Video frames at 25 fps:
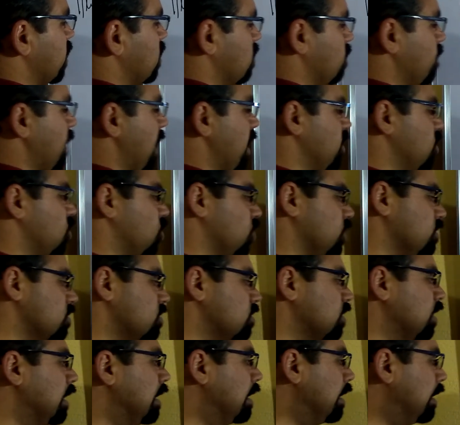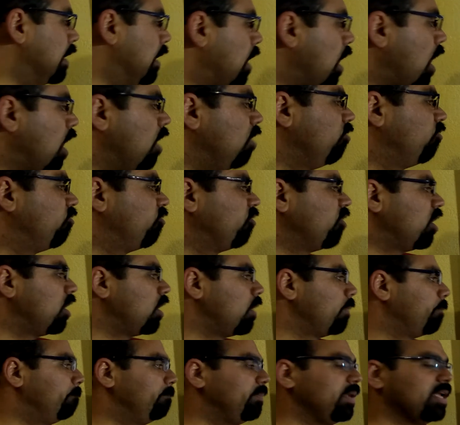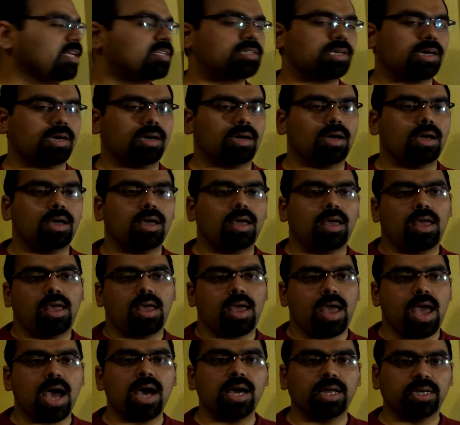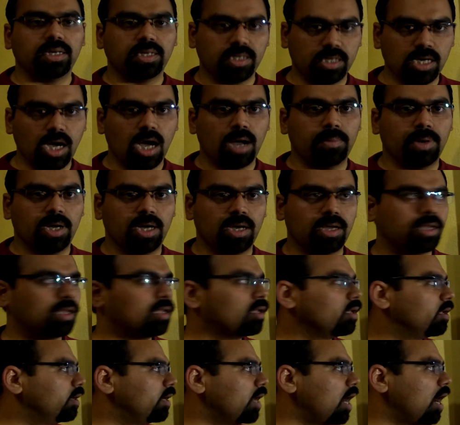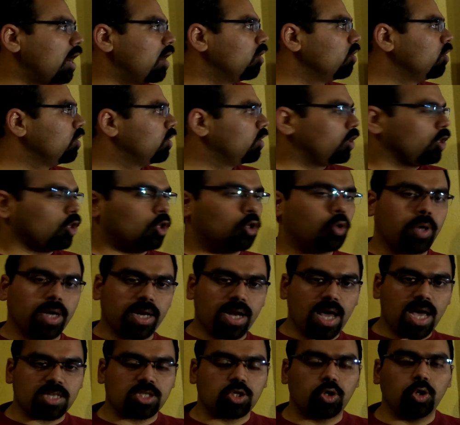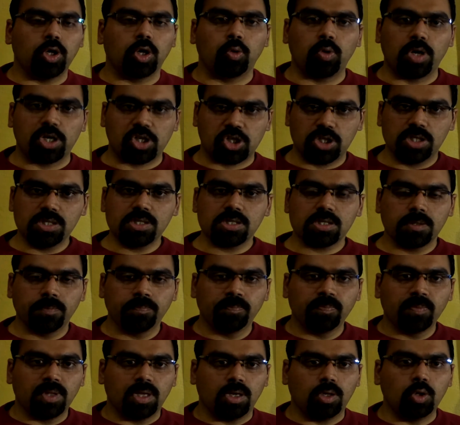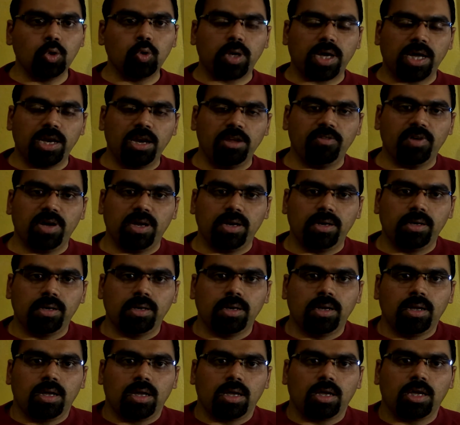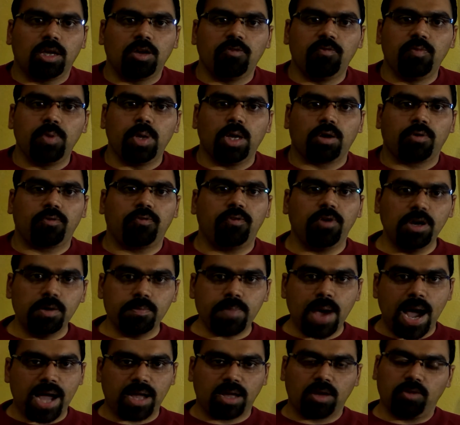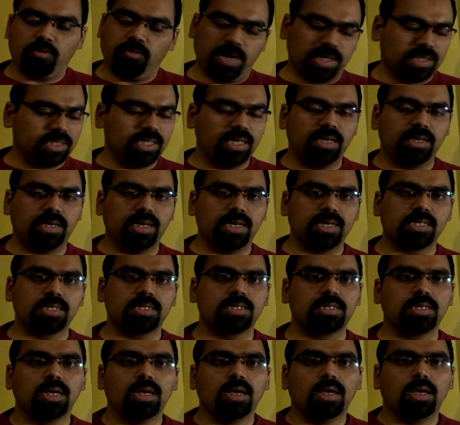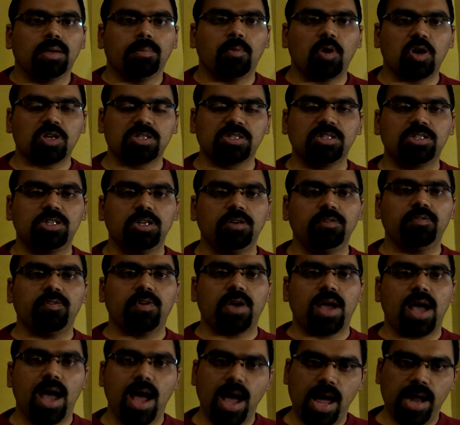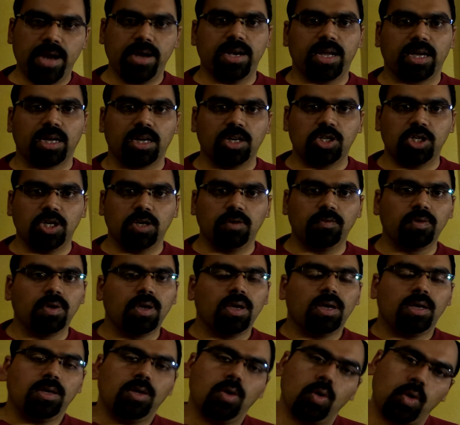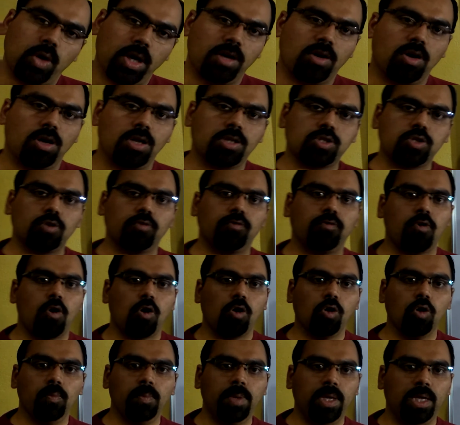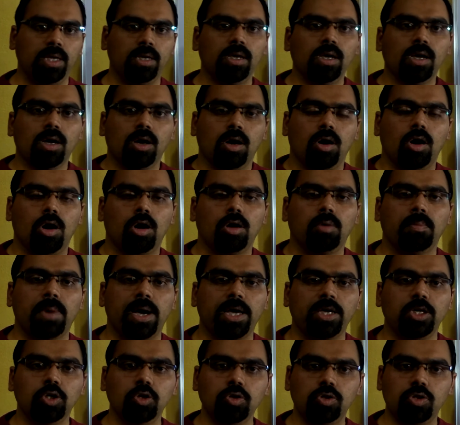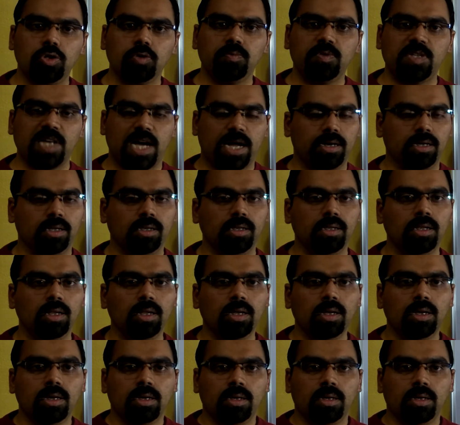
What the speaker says: expansions, alpha, beta, and gamma. Now, you can ask your questions. You can even give me your feedback, whether it is positive and negative. You can also follow me on my YouTube channel,